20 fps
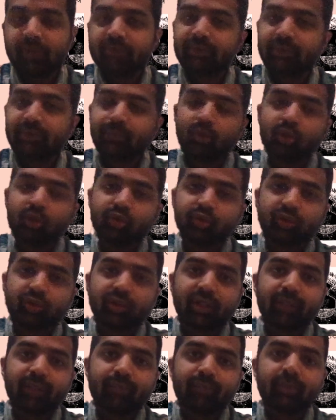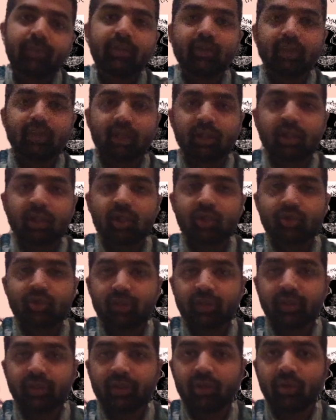Some also claim that
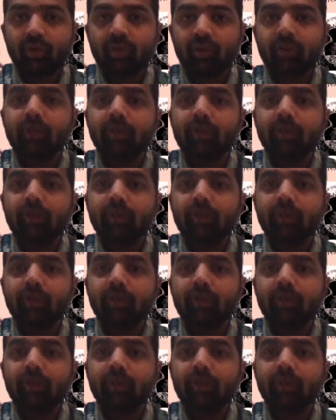Nagarjuna did not